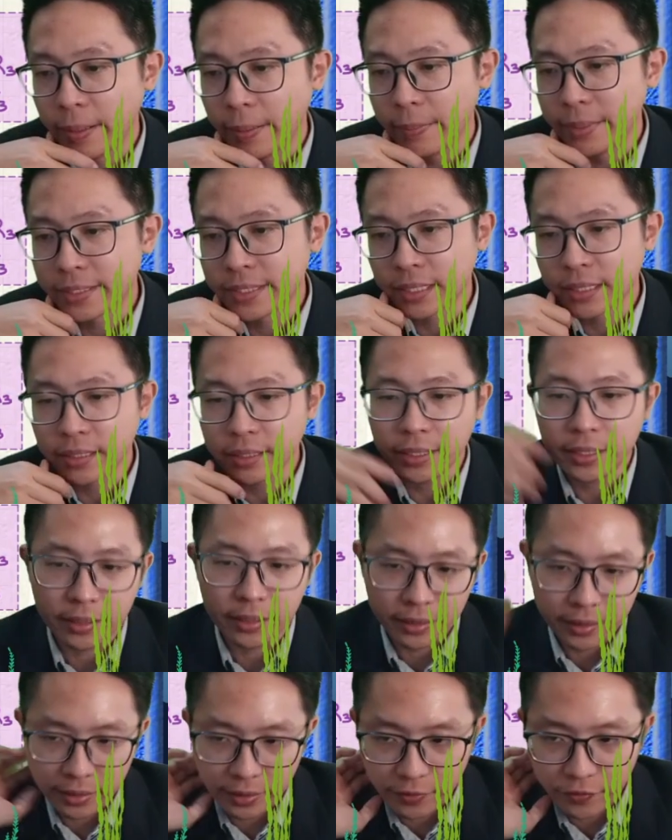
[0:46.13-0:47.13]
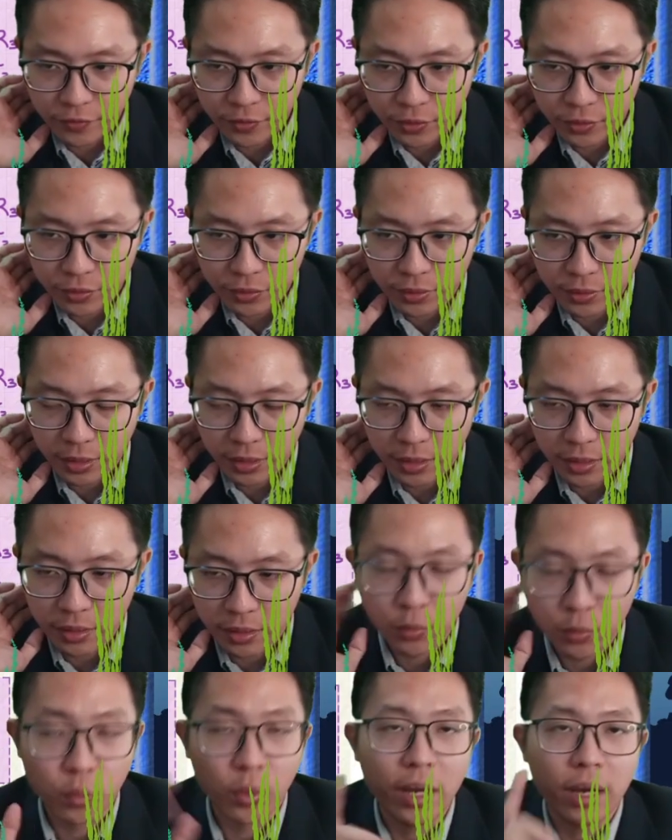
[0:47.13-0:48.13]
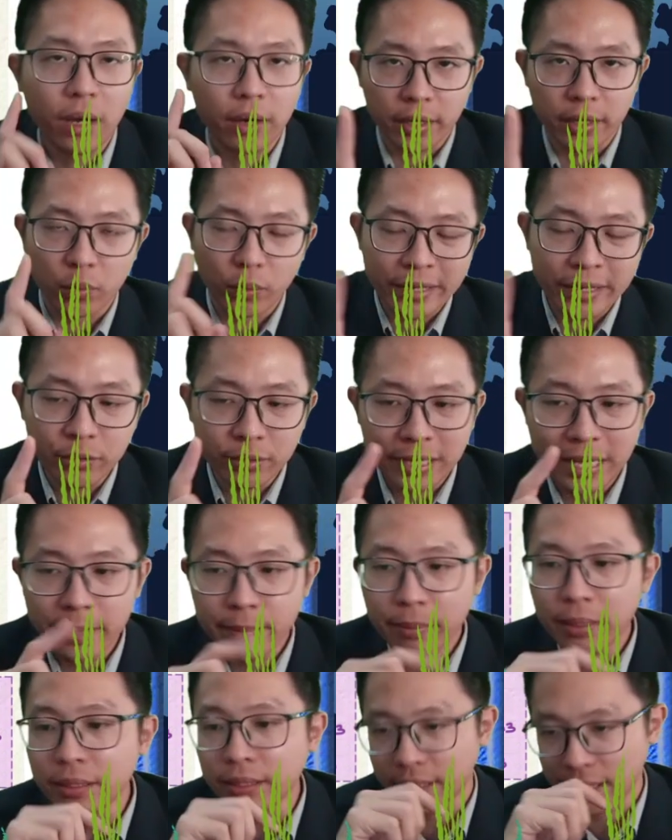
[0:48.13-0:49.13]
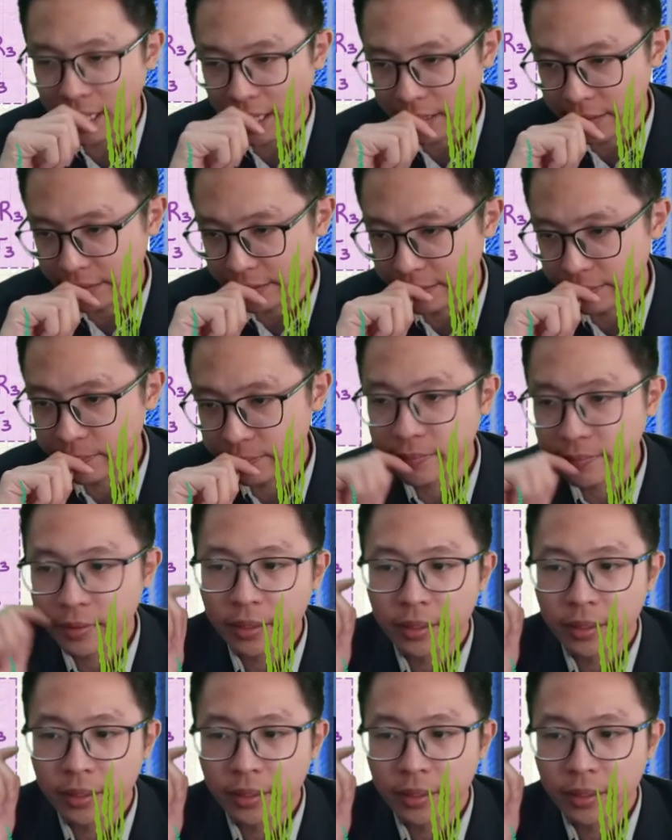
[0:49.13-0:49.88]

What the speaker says: Basically, if you when you label the current,